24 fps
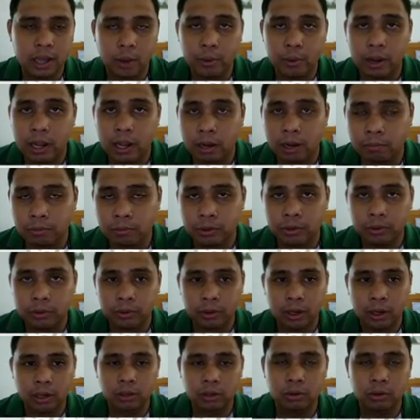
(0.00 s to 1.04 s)
I will help you
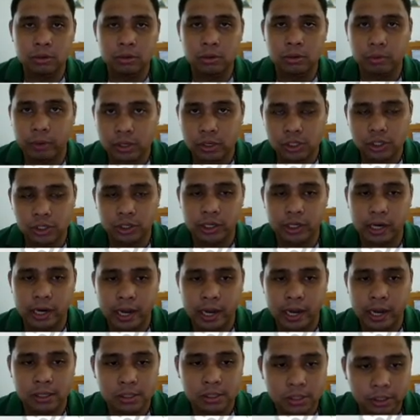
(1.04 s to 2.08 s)
those question and
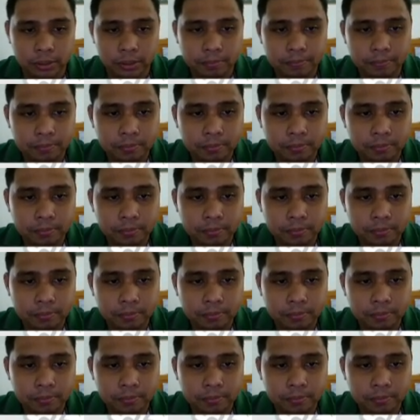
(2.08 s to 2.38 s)
answer.